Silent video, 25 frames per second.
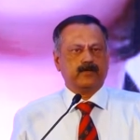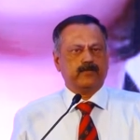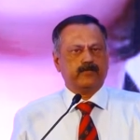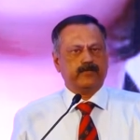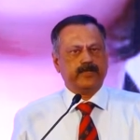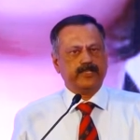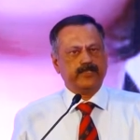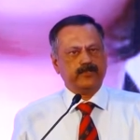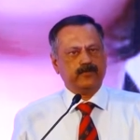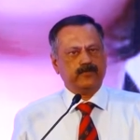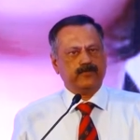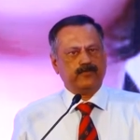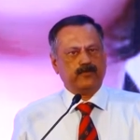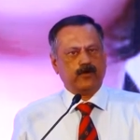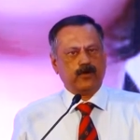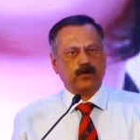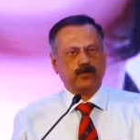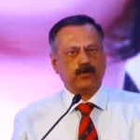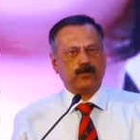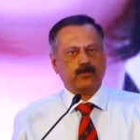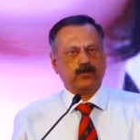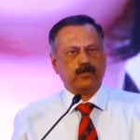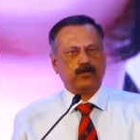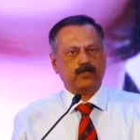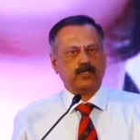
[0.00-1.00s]
where you
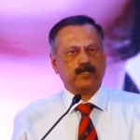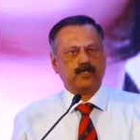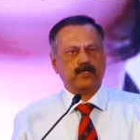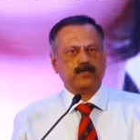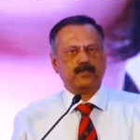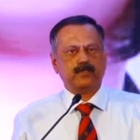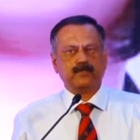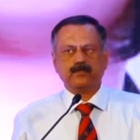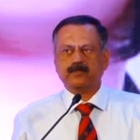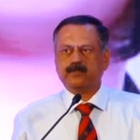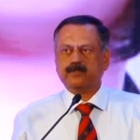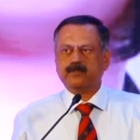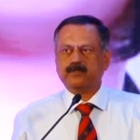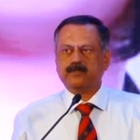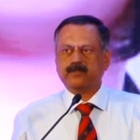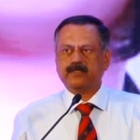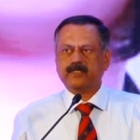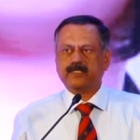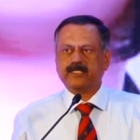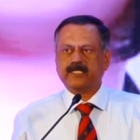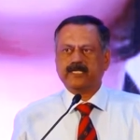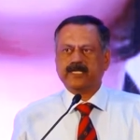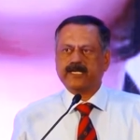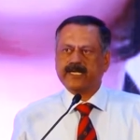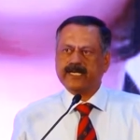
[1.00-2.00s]
follow
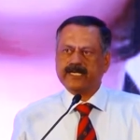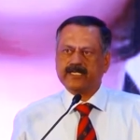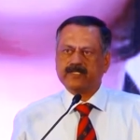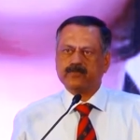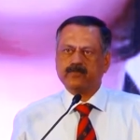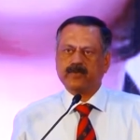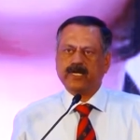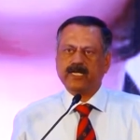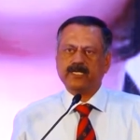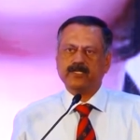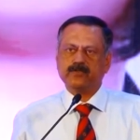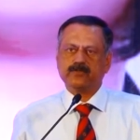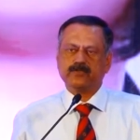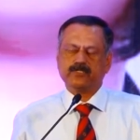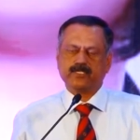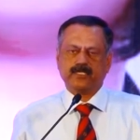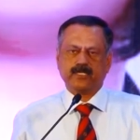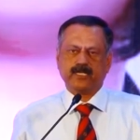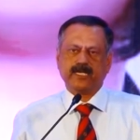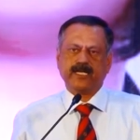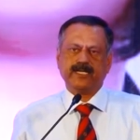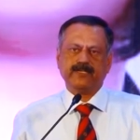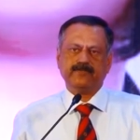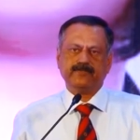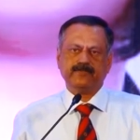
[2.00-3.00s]
the correct values
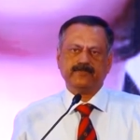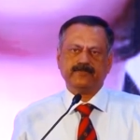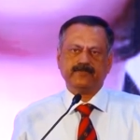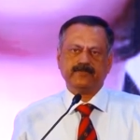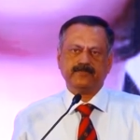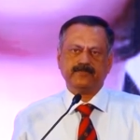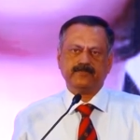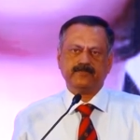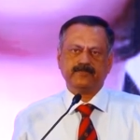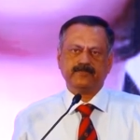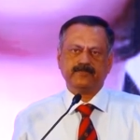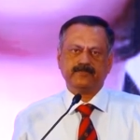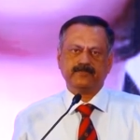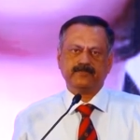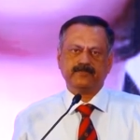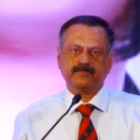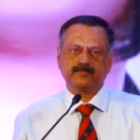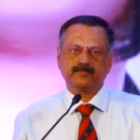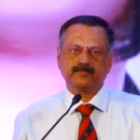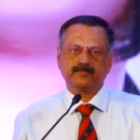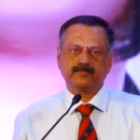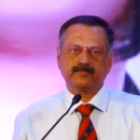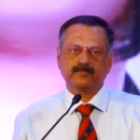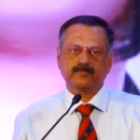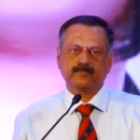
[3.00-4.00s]
in life,
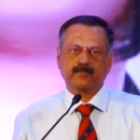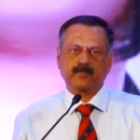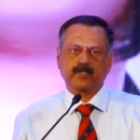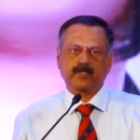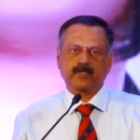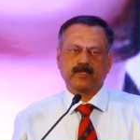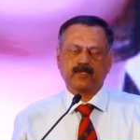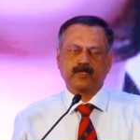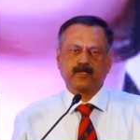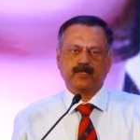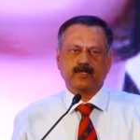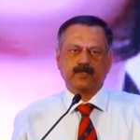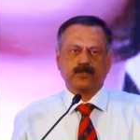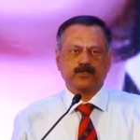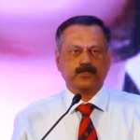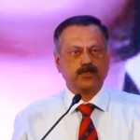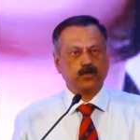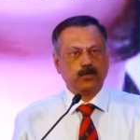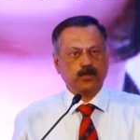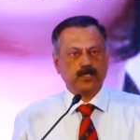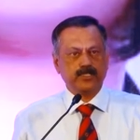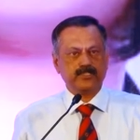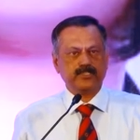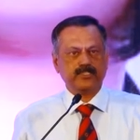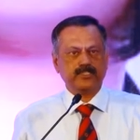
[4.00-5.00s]

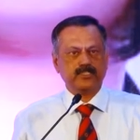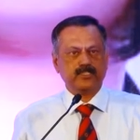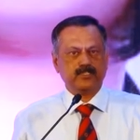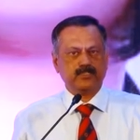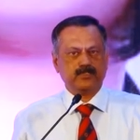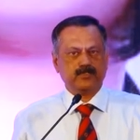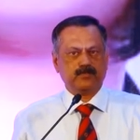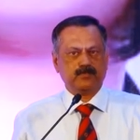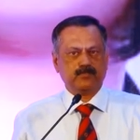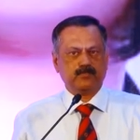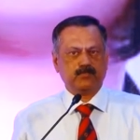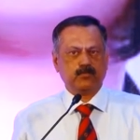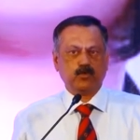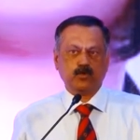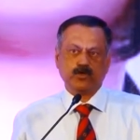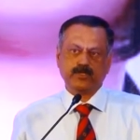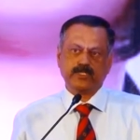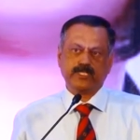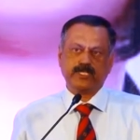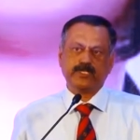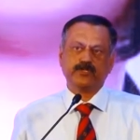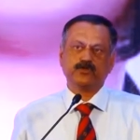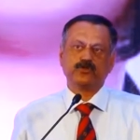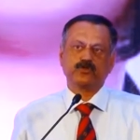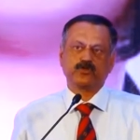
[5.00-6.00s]
you listen more
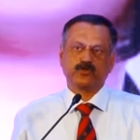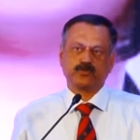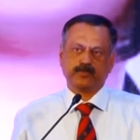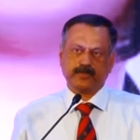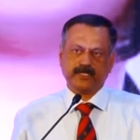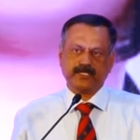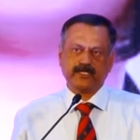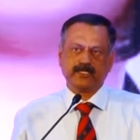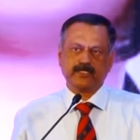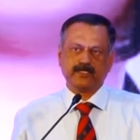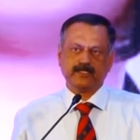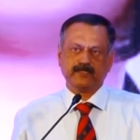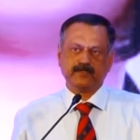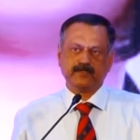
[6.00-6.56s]
than you speak,